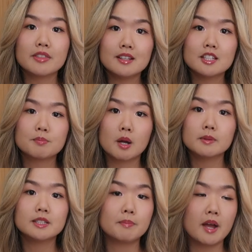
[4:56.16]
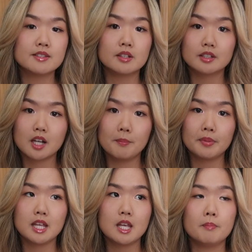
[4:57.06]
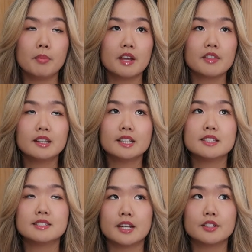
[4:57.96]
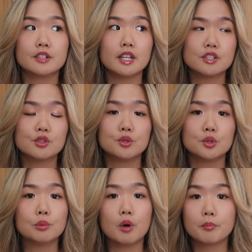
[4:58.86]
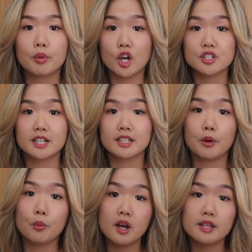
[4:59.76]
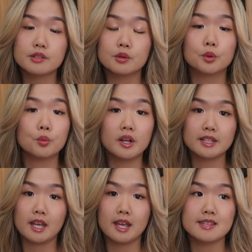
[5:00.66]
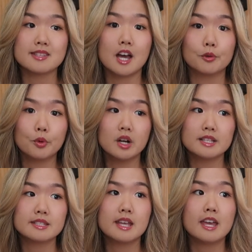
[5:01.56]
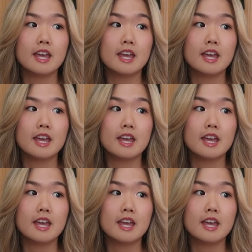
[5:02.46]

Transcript: I think this probably depends on the company, but I think that the standard is to do one project at once or one case at once.